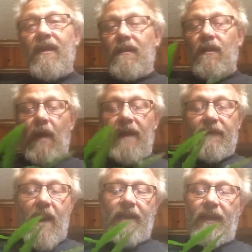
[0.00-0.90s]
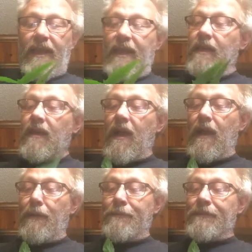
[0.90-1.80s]
quite frankly,
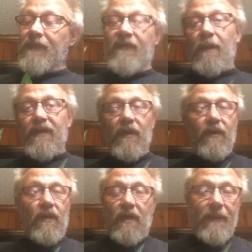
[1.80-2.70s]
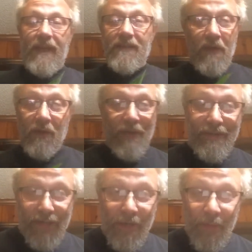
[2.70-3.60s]
the pharmaceutical companies don't want
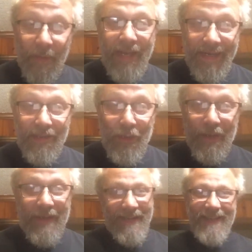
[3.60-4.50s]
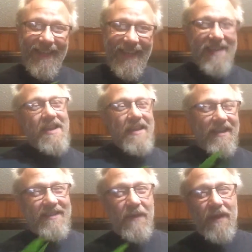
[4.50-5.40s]
us to know about it either
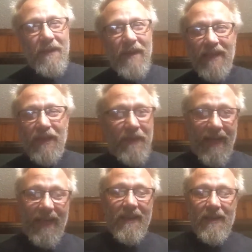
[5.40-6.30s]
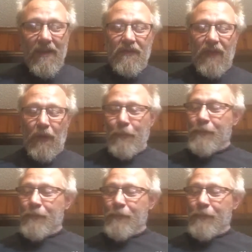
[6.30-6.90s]
because they want to make their money. So